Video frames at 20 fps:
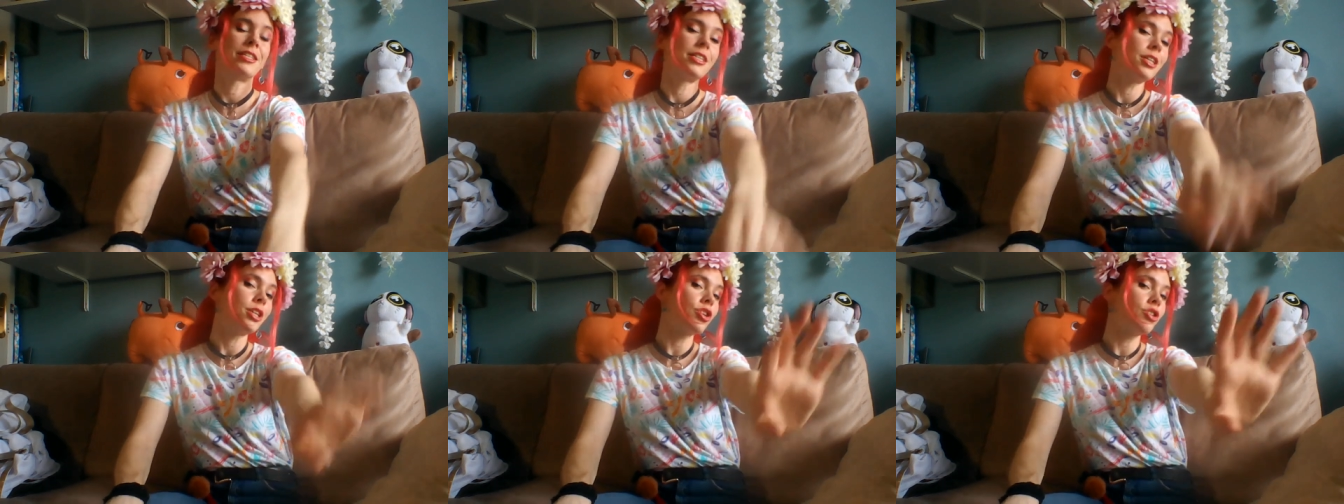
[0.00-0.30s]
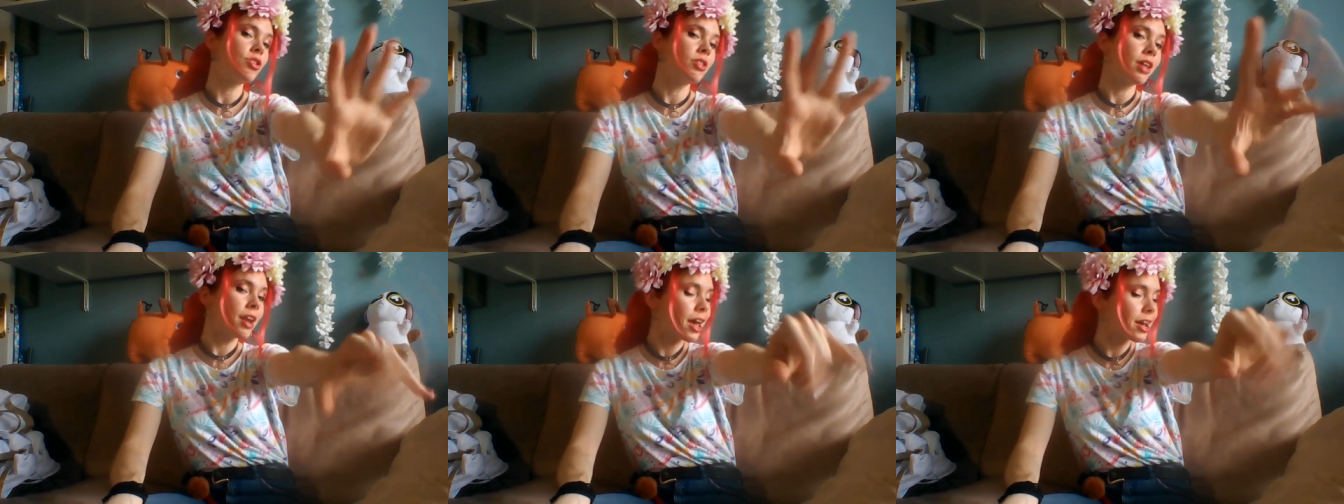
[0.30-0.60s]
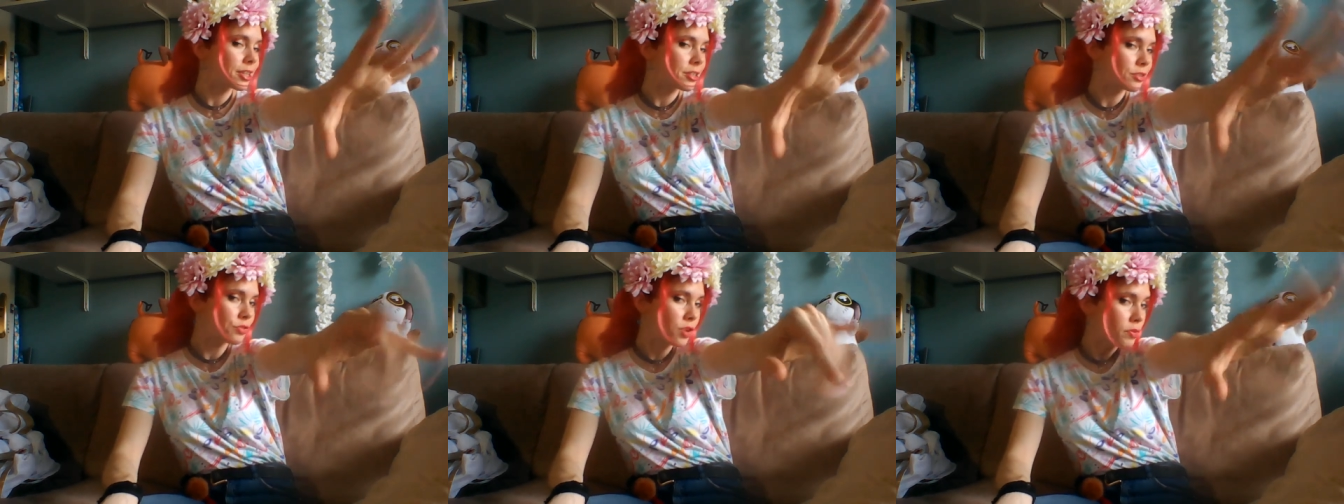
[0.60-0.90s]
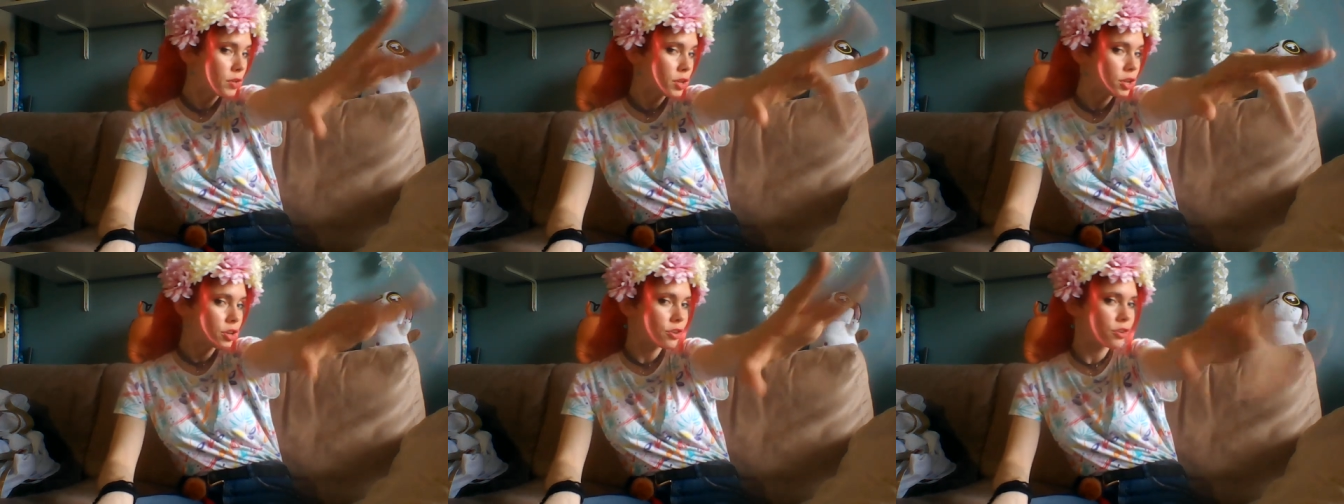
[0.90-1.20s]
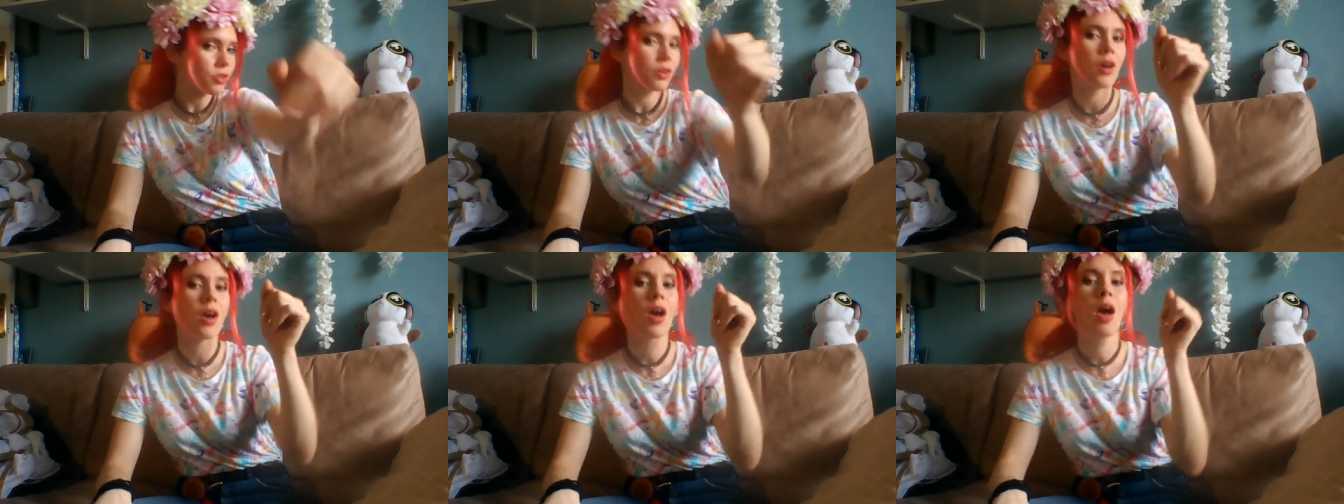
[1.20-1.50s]
see you in the next
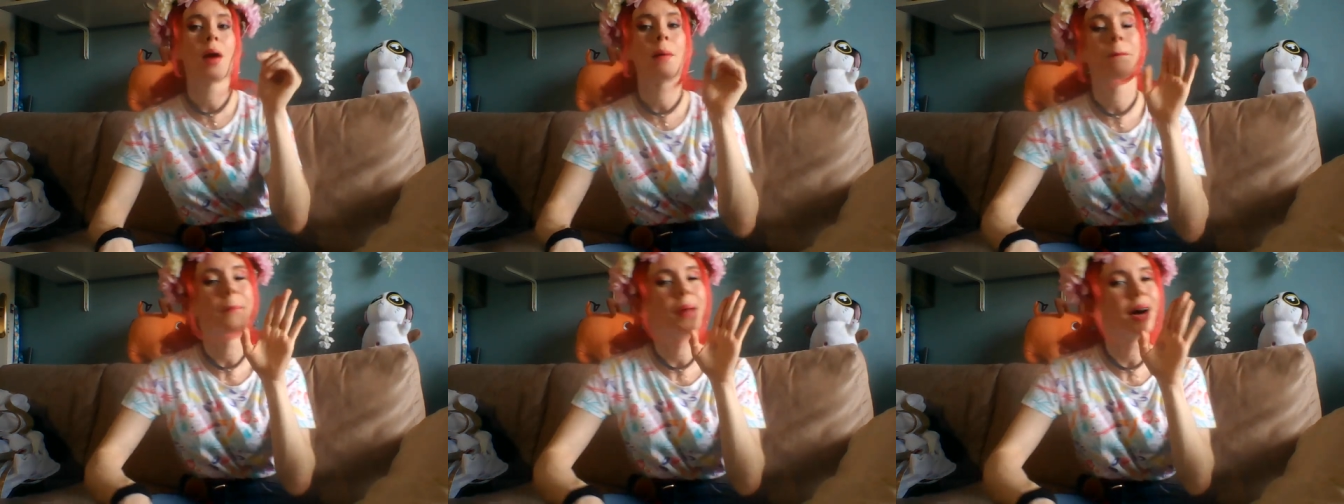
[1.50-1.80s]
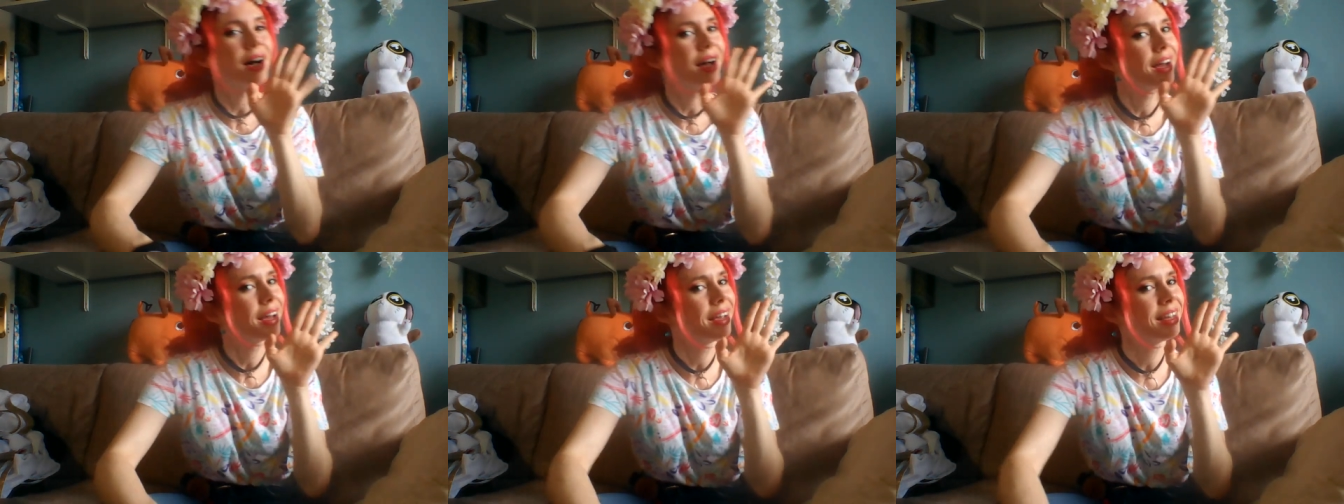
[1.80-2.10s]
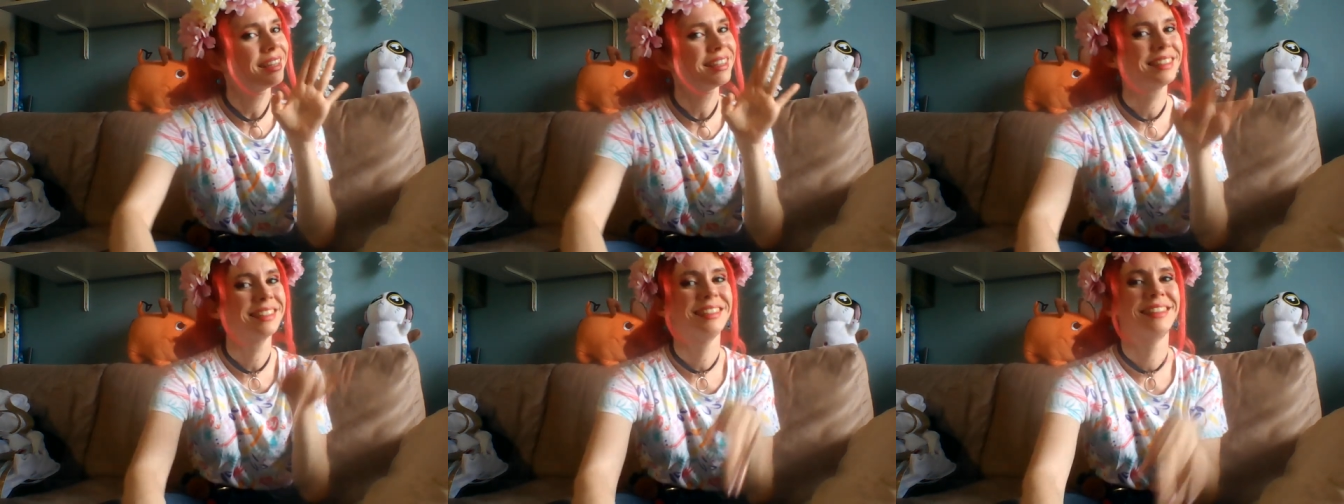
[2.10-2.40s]
review. Bye.